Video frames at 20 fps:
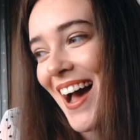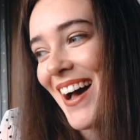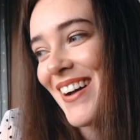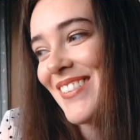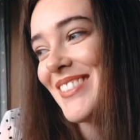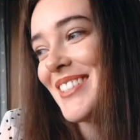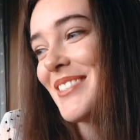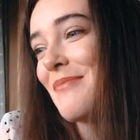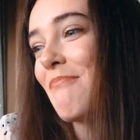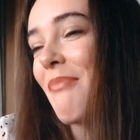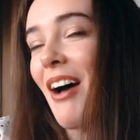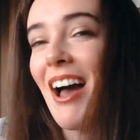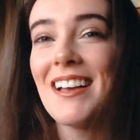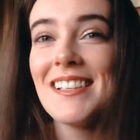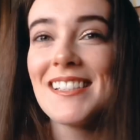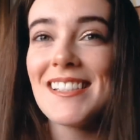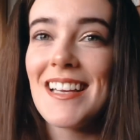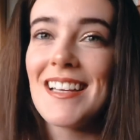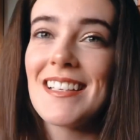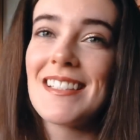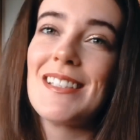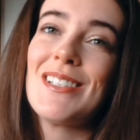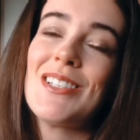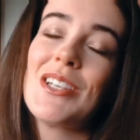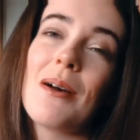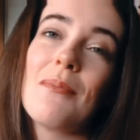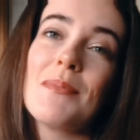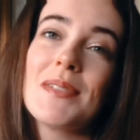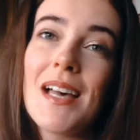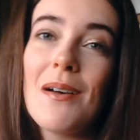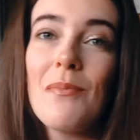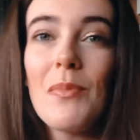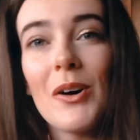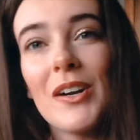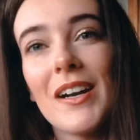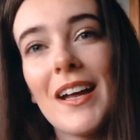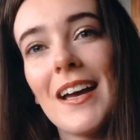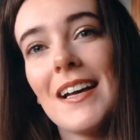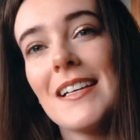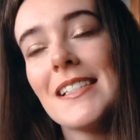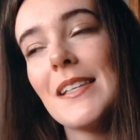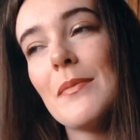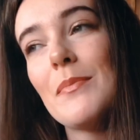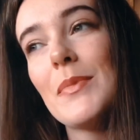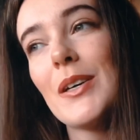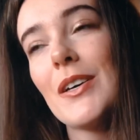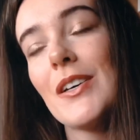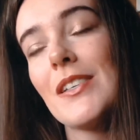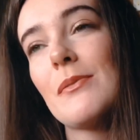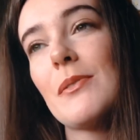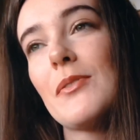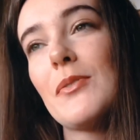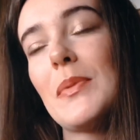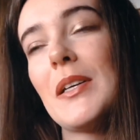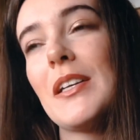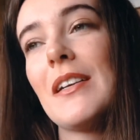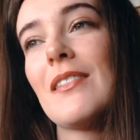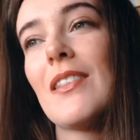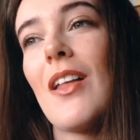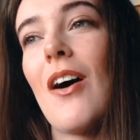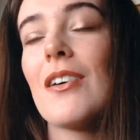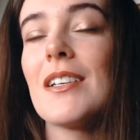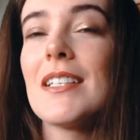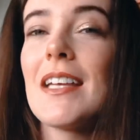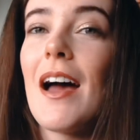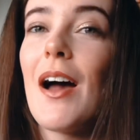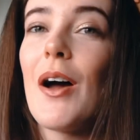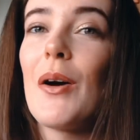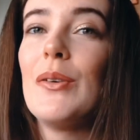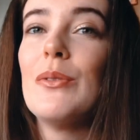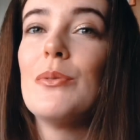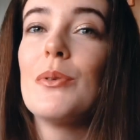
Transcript: He bites us, he jumps up on us, and because we've been in lockdown,